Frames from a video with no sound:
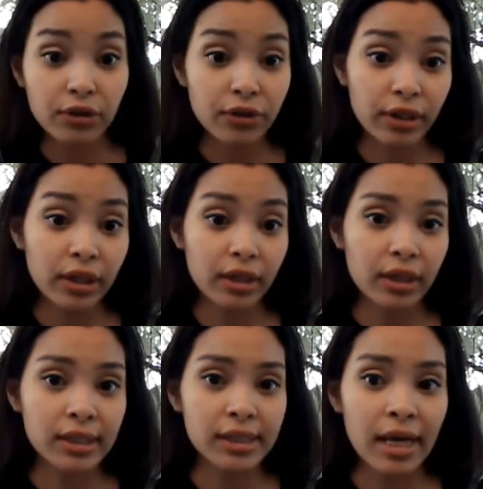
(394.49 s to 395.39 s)
thing
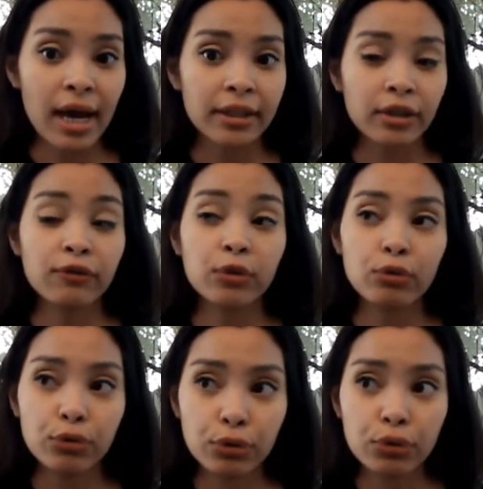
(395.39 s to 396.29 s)
is that if you
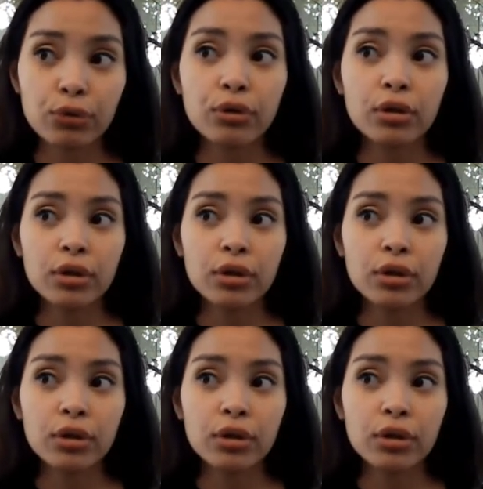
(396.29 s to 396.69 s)
do